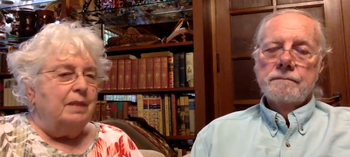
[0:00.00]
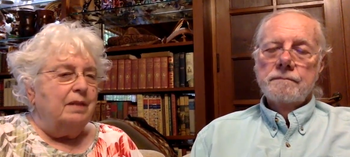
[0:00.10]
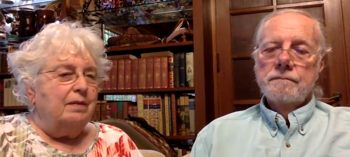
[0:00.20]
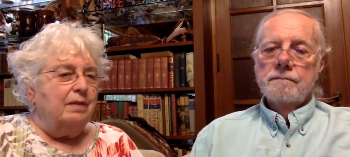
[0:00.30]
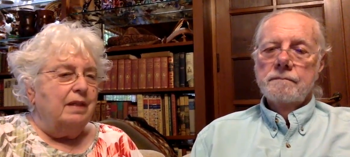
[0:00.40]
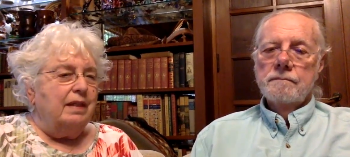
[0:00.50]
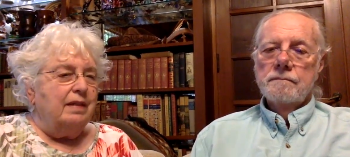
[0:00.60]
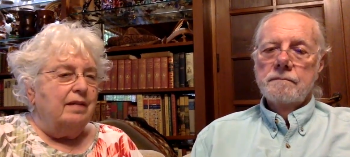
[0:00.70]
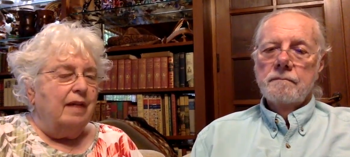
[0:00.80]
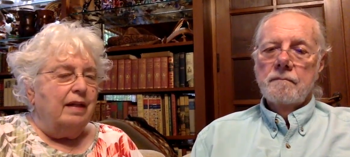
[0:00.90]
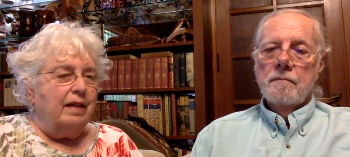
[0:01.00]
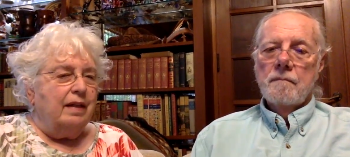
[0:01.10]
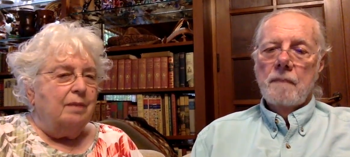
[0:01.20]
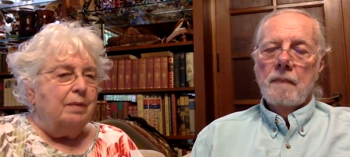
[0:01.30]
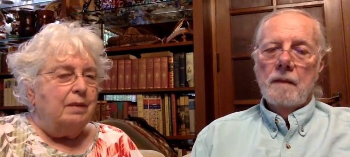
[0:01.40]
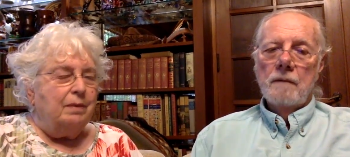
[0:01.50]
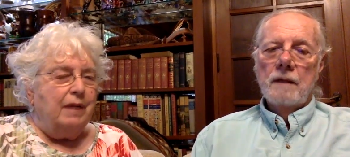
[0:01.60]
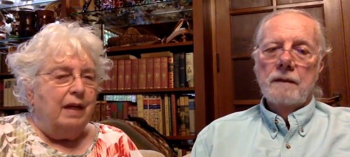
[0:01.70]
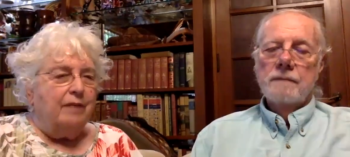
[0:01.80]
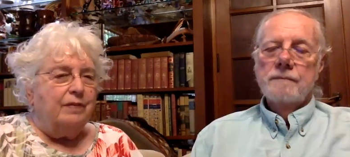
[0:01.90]
Speaker 1: been really exciting, but right.
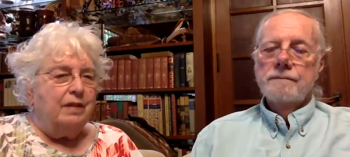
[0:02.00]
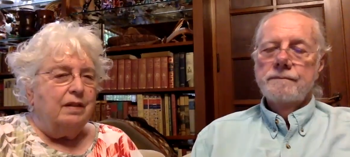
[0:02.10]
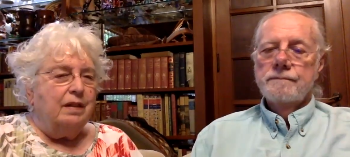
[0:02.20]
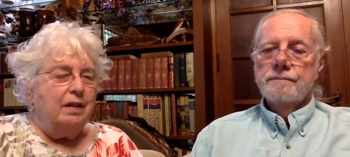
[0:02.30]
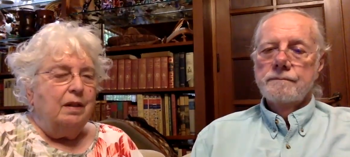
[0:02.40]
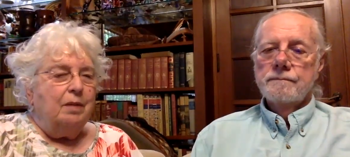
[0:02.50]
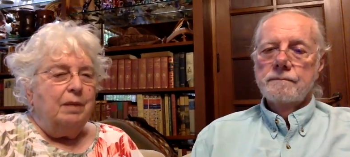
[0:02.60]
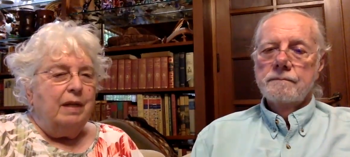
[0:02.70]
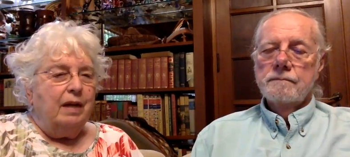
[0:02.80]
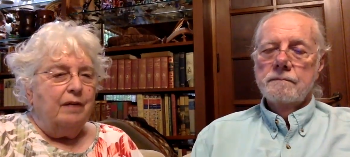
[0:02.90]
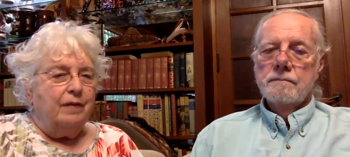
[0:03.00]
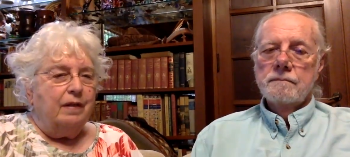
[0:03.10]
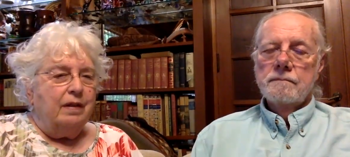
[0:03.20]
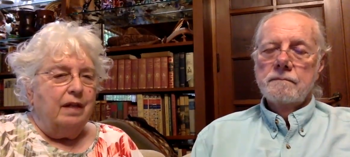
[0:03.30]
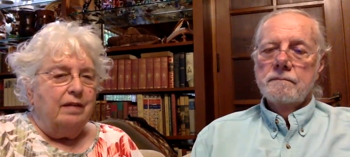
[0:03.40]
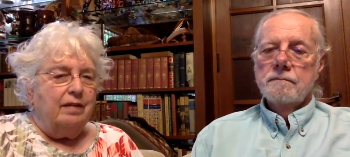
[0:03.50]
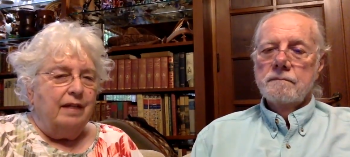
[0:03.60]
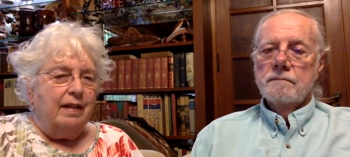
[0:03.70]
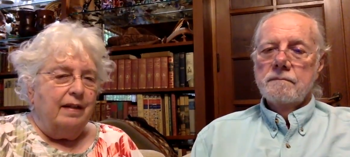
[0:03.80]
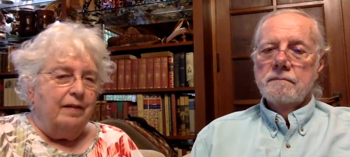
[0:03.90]
we have to be careful not to
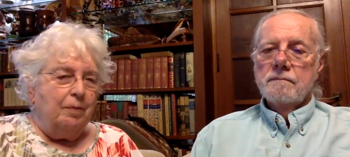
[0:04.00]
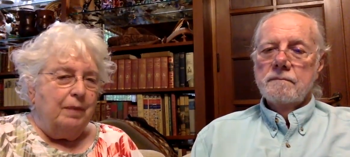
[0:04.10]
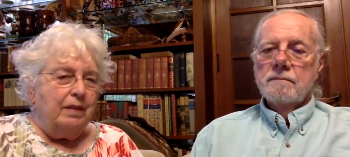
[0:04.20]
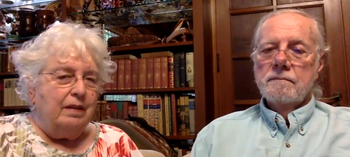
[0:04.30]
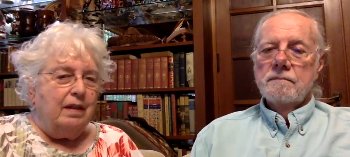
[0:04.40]
say that everybody's